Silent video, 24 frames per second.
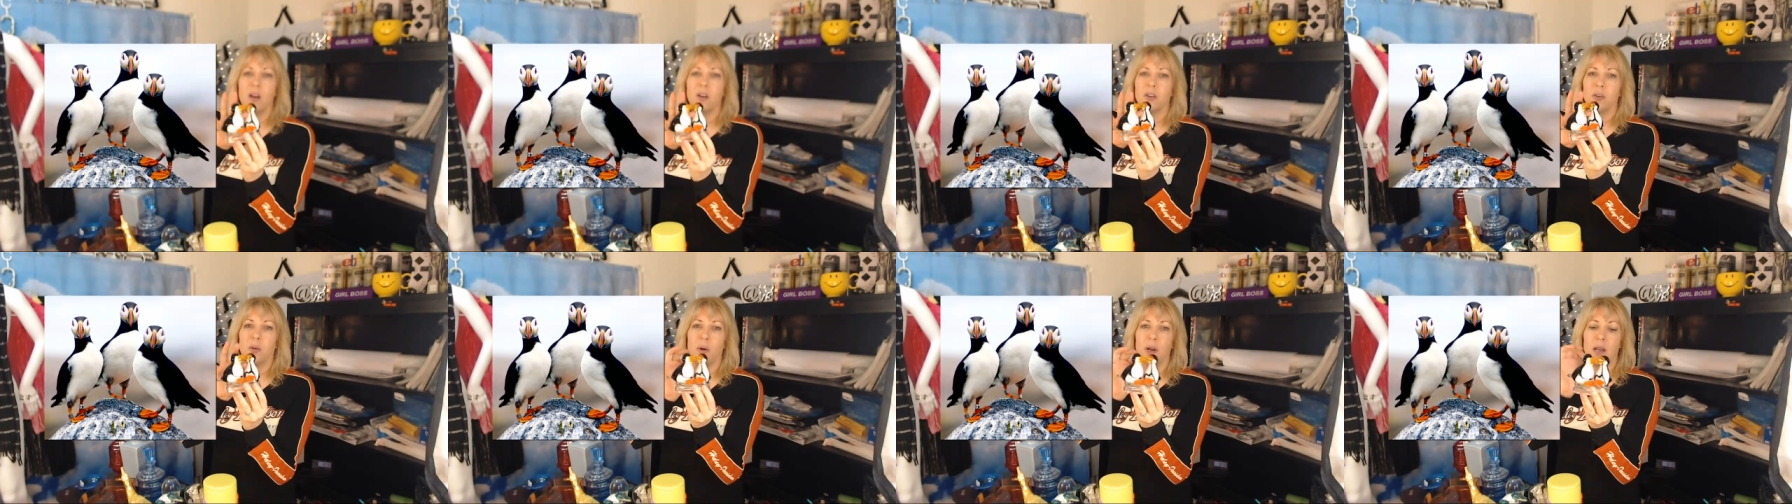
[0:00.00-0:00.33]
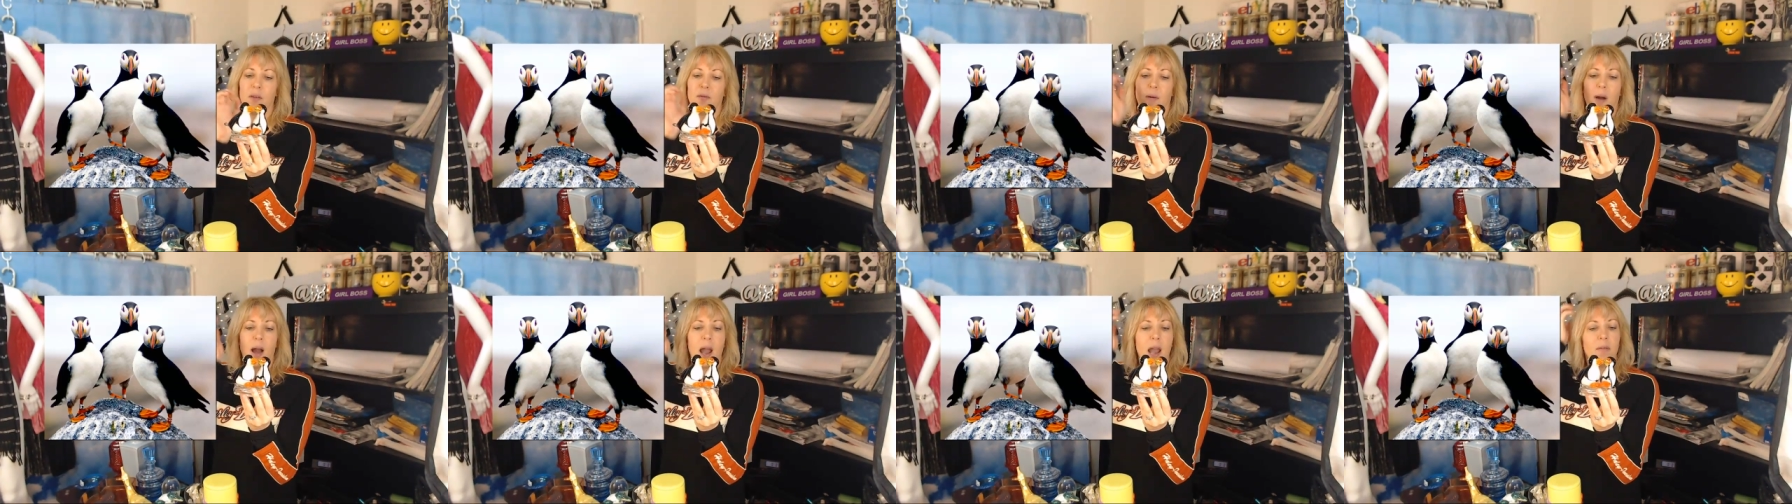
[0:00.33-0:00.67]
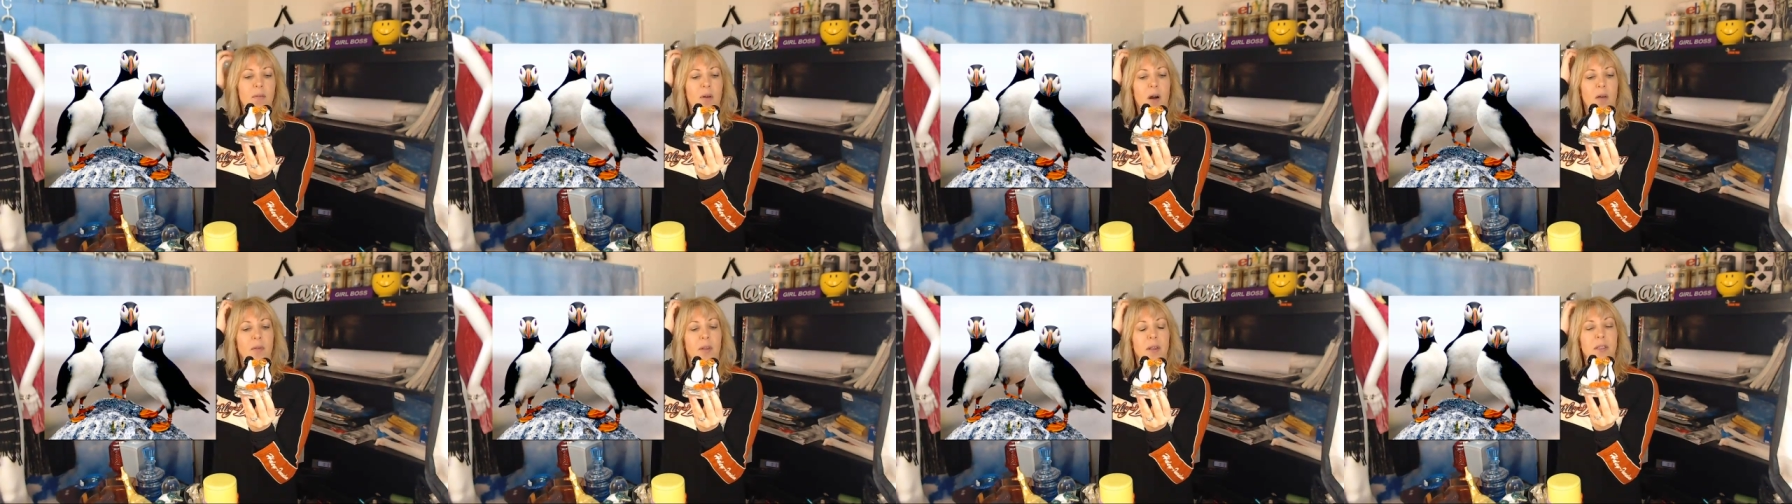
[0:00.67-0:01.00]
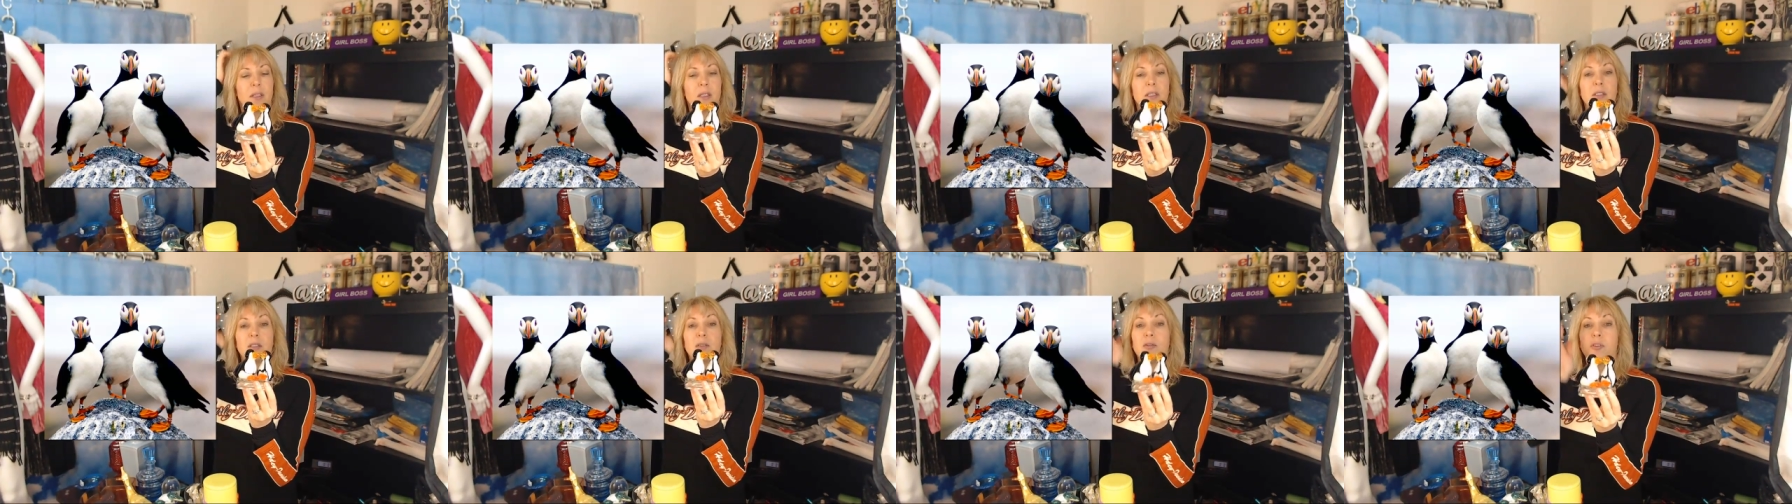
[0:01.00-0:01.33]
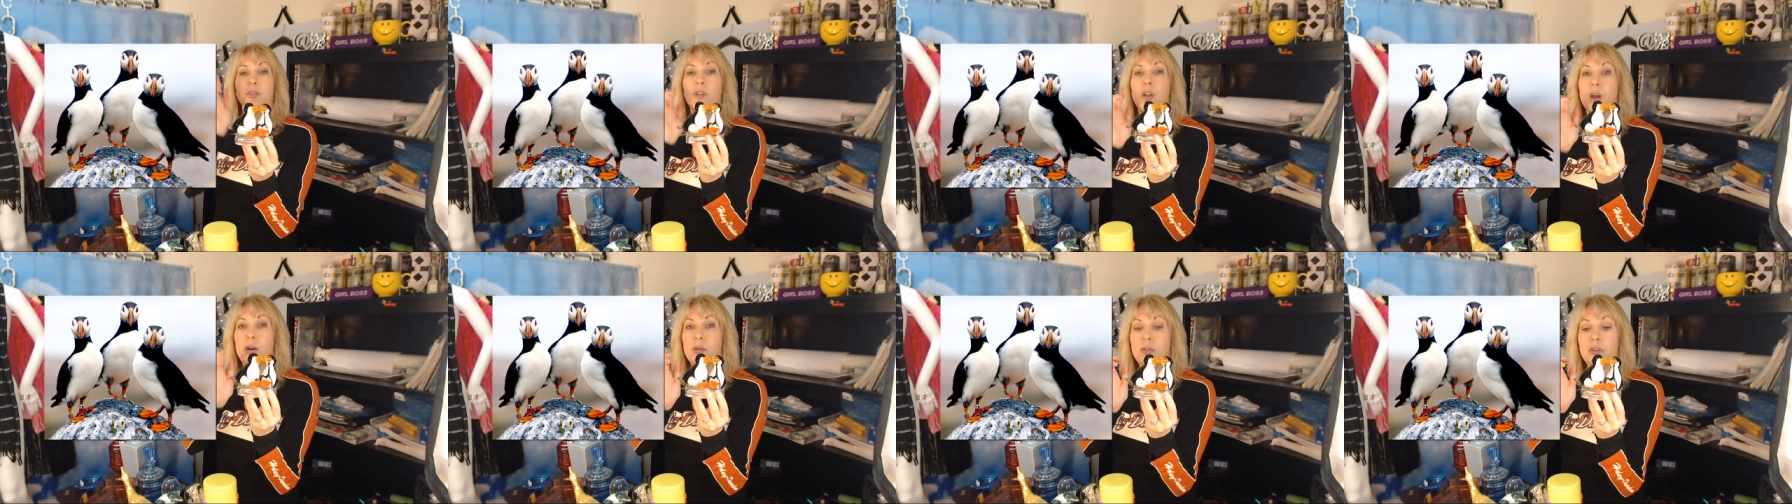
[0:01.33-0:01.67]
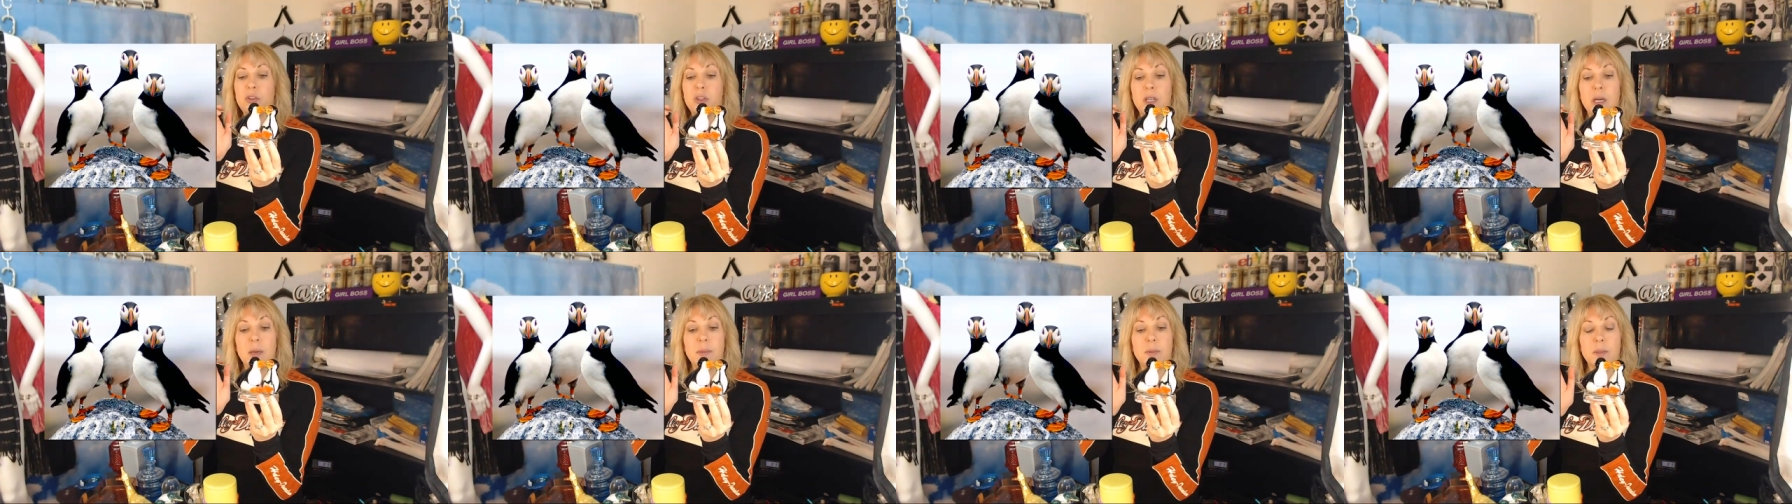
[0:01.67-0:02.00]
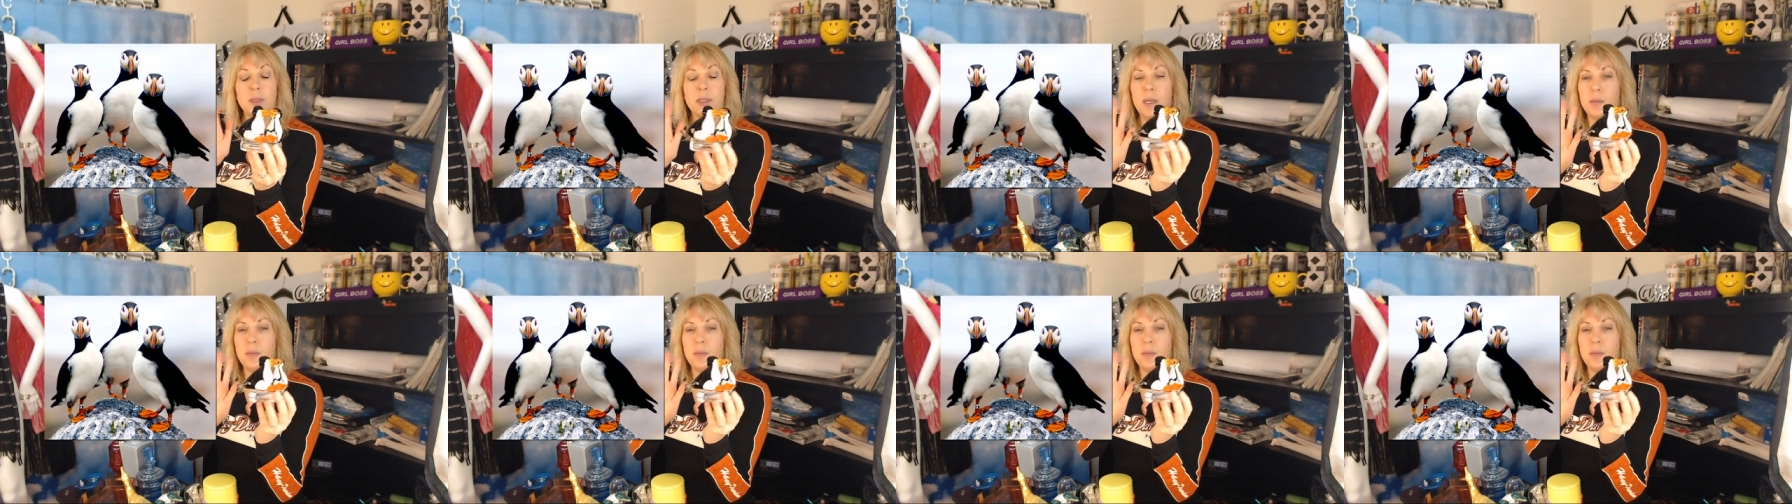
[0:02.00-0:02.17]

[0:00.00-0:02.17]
25 on this because there's no chips